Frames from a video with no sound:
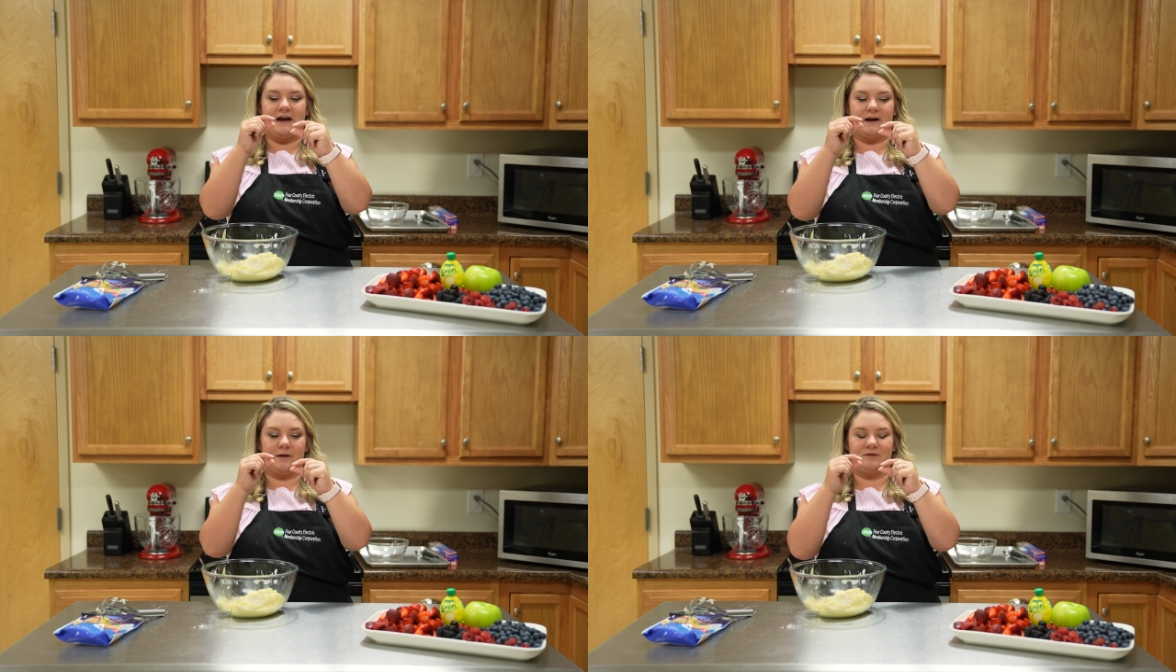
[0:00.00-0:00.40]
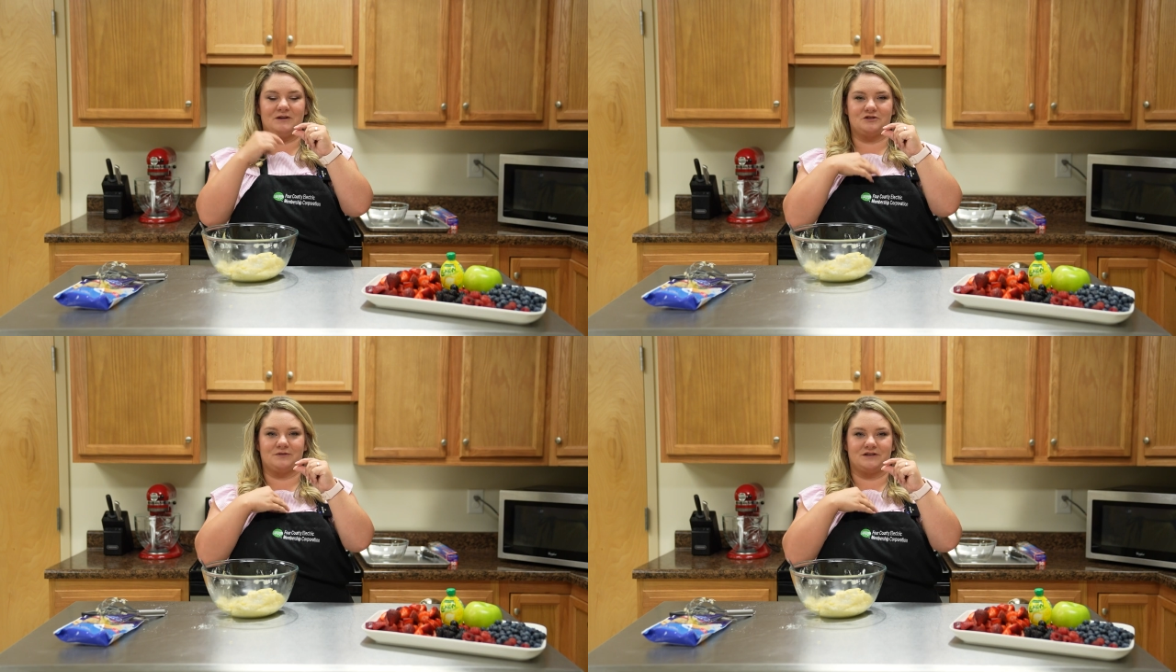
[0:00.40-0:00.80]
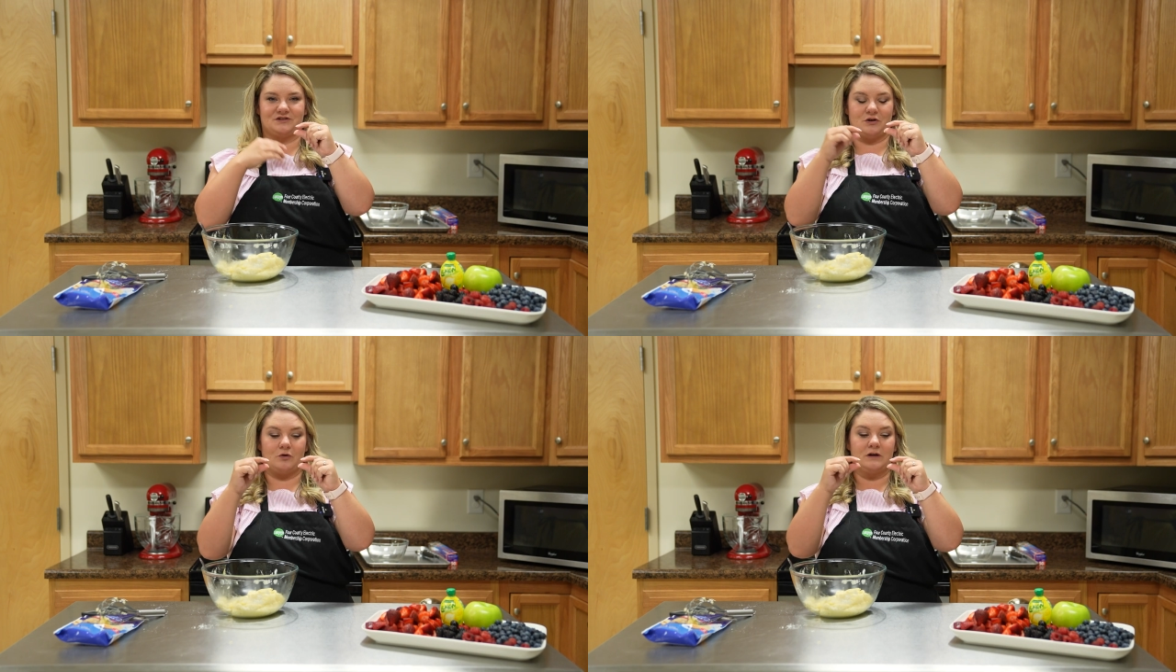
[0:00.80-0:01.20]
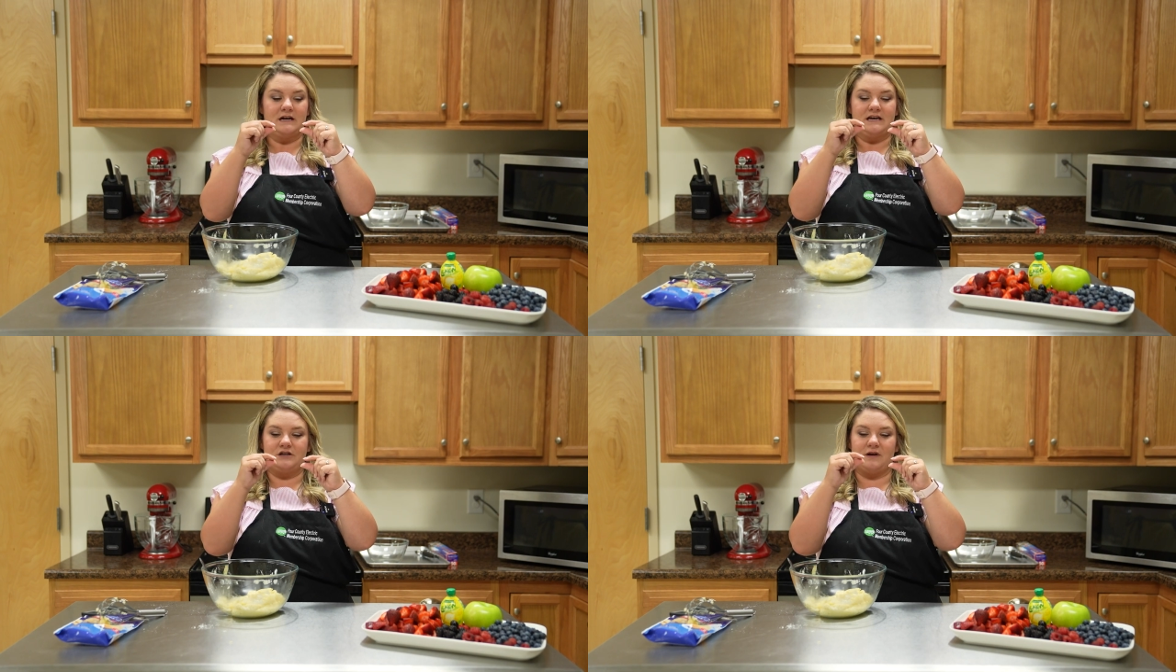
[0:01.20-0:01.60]
You measure with the sole.
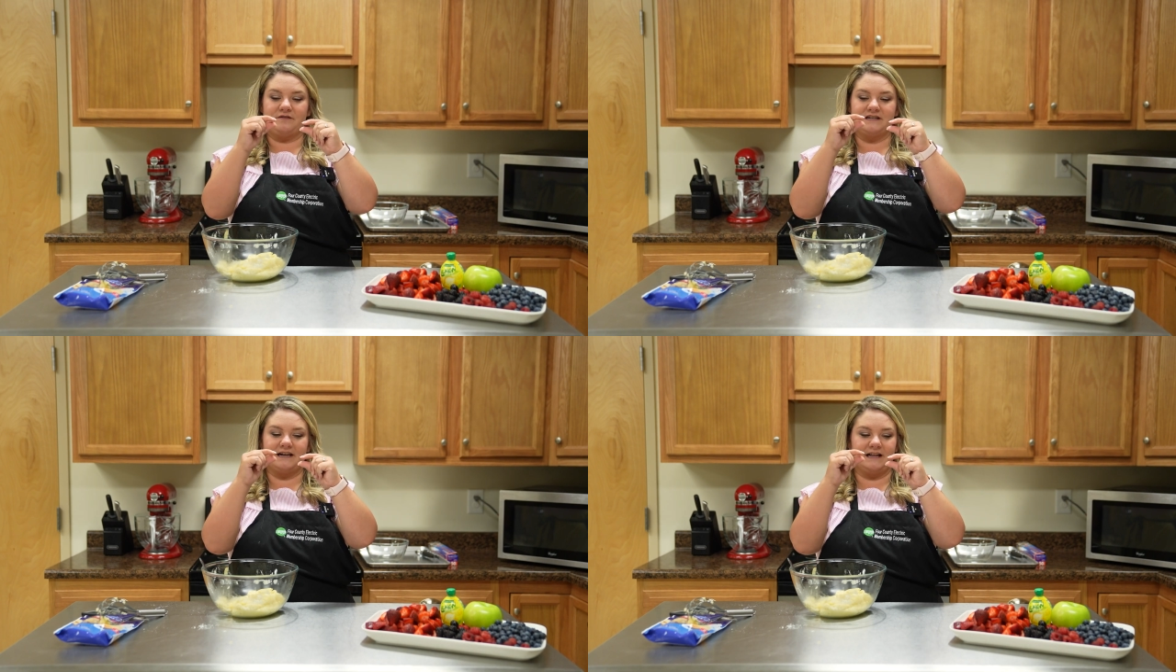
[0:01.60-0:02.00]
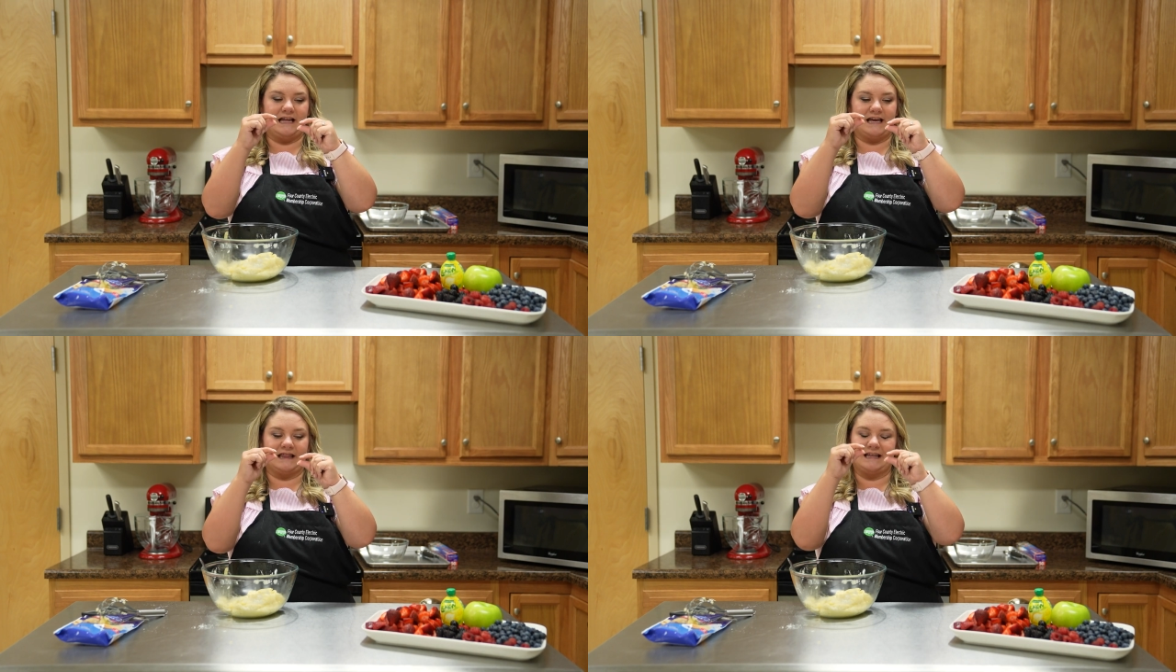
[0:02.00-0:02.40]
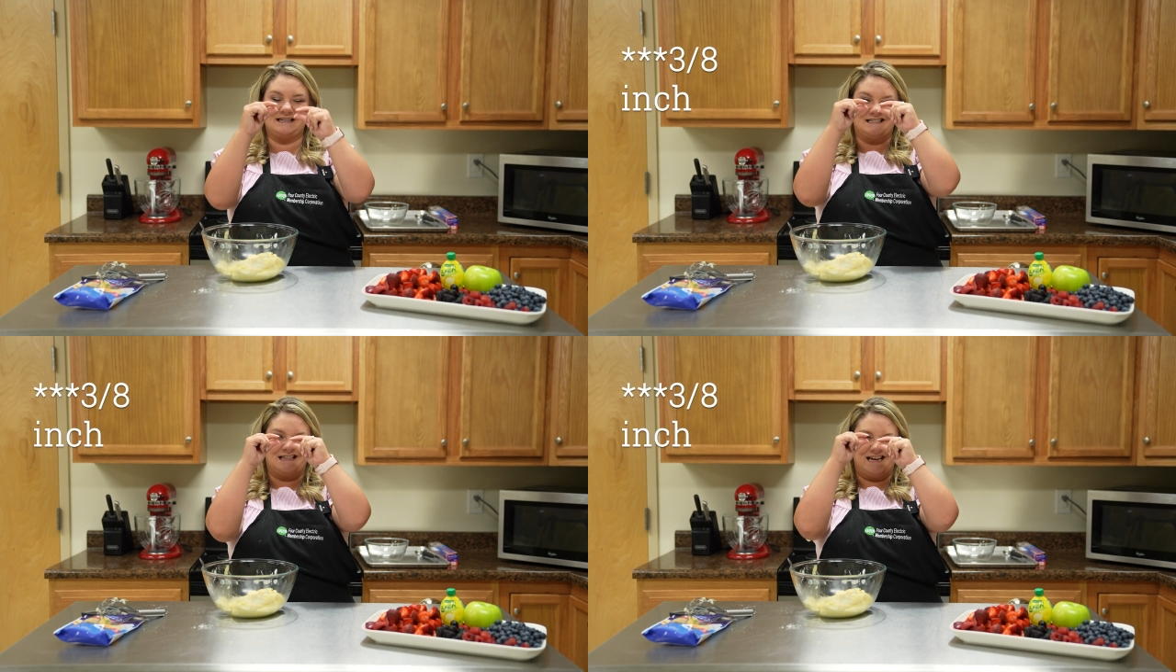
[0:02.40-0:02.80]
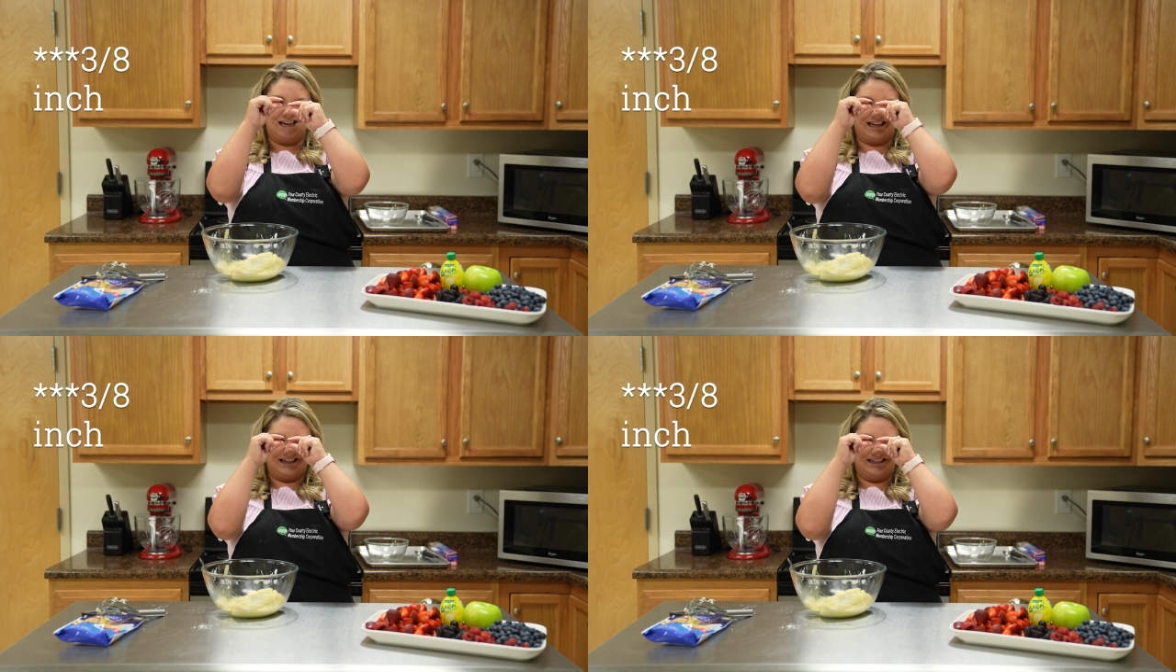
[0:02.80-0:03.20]
You have to get it like this
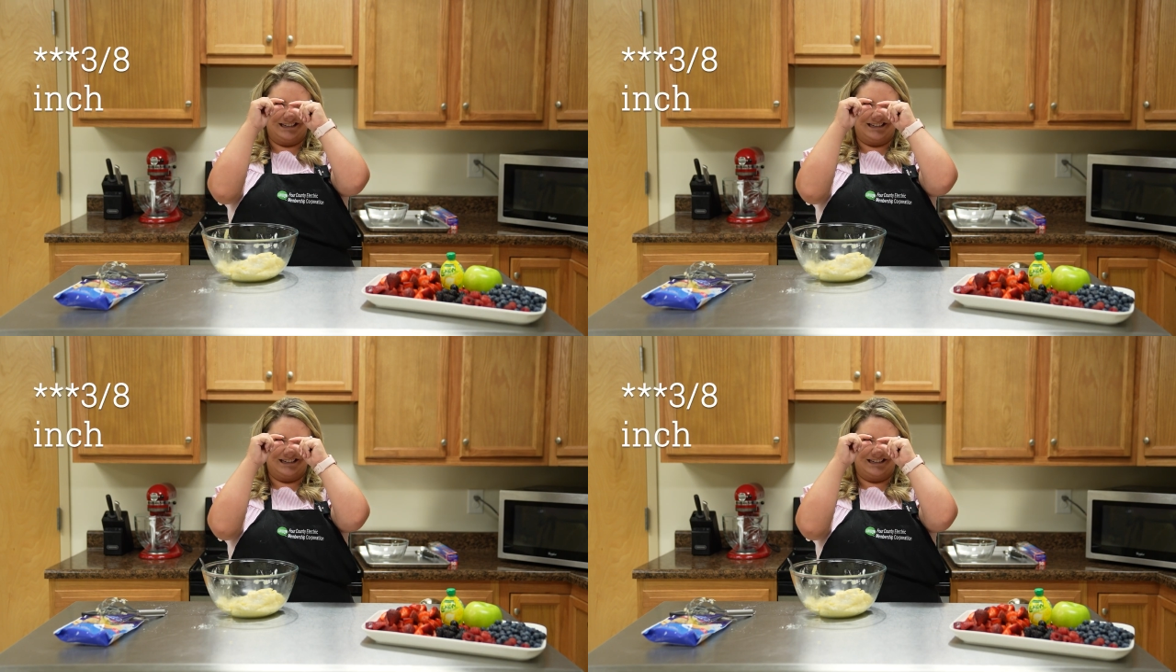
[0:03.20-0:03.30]
thick,